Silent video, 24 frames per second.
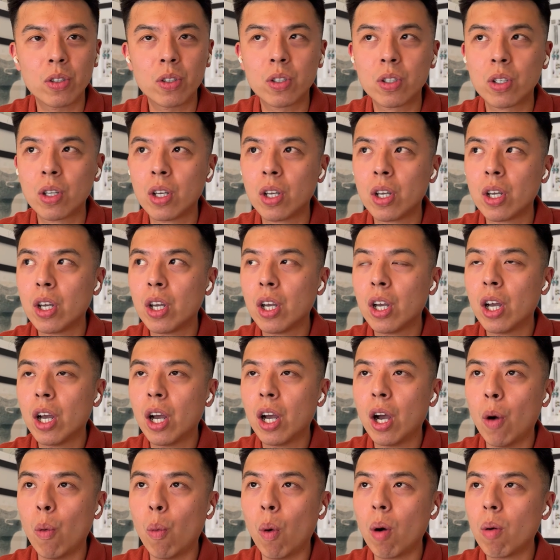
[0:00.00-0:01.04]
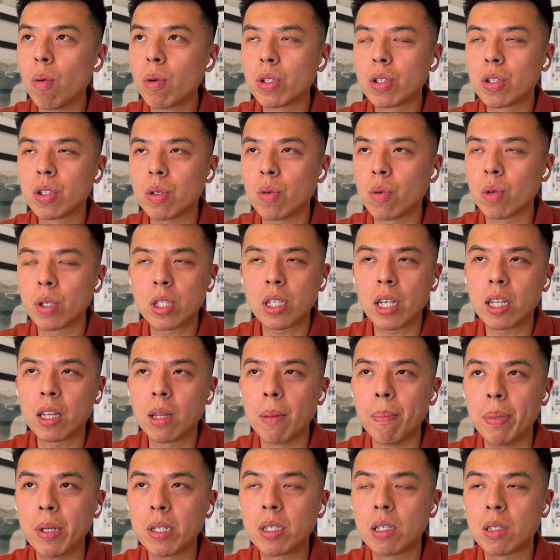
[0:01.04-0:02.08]
was what's like the
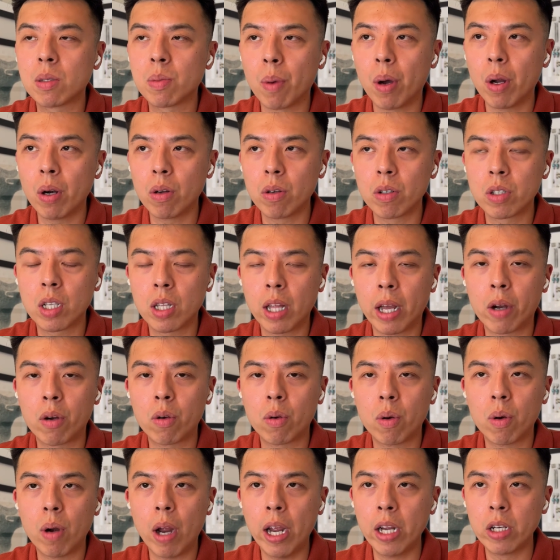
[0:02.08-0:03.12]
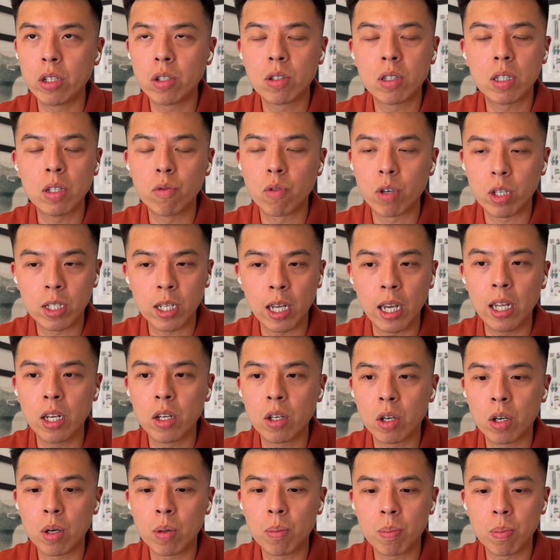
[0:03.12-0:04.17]
business model? Is it like agency
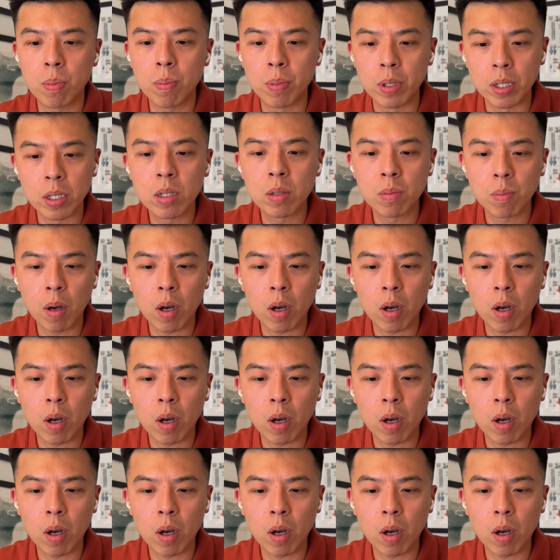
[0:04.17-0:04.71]
retainer business